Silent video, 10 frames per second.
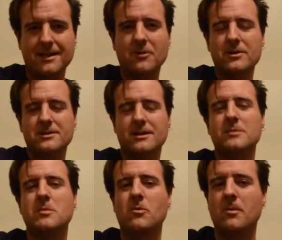And I want to talk a
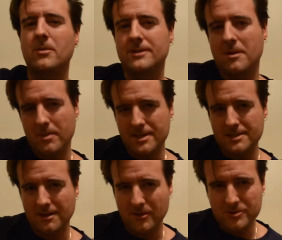bit more about that bass
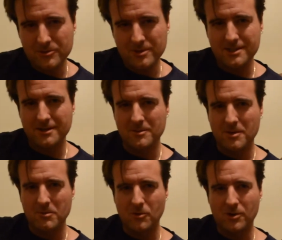line. I wish I would have done it a
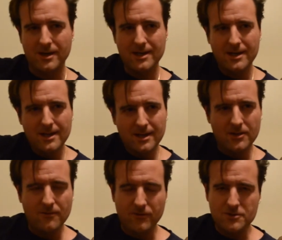bit more in
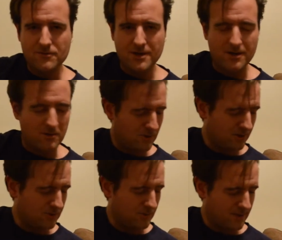the first video, but I'll
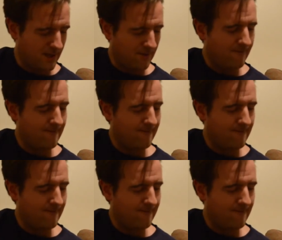do it now.